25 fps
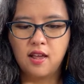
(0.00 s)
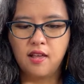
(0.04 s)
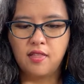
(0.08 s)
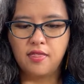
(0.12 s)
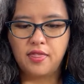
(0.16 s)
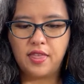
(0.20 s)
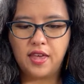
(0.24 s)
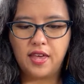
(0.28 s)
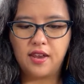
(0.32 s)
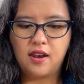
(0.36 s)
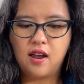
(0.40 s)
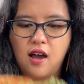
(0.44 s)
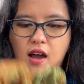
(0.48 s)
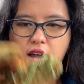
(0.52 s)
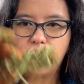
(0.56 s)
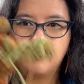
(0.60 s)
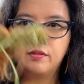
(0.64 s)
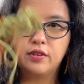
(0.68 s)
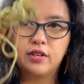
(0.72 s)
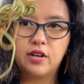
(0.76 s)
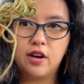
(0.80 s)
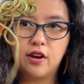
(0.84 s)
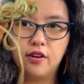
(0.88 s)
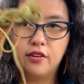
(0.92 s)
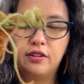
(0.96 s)
then I
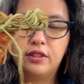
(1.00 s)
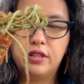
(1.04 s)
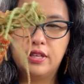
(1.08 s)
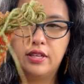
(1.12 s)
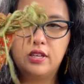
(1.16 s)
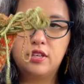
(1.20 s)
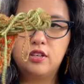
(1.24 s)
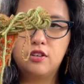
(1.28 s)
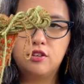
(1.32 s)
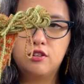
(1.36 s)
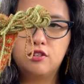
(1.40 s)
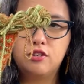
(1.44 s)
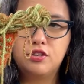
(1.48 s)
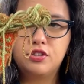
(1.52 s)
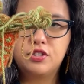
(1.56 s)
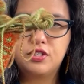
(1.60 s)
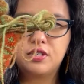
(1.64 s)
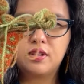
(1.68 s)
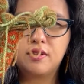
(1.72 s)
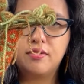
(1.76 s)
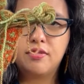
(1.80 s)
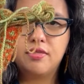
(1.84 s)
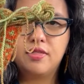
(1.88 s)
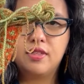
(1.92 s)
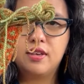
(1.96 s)
would only use
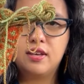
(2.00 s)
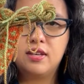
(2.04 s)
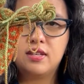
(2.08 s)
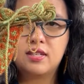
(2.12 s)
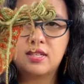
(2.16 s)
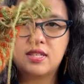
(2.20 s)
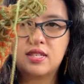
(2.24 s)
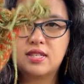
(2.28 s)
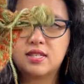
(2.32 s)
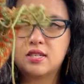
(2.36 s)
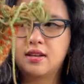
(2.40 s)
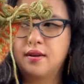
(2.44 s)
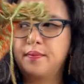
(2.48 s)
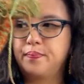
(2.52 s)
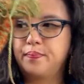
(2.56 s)
this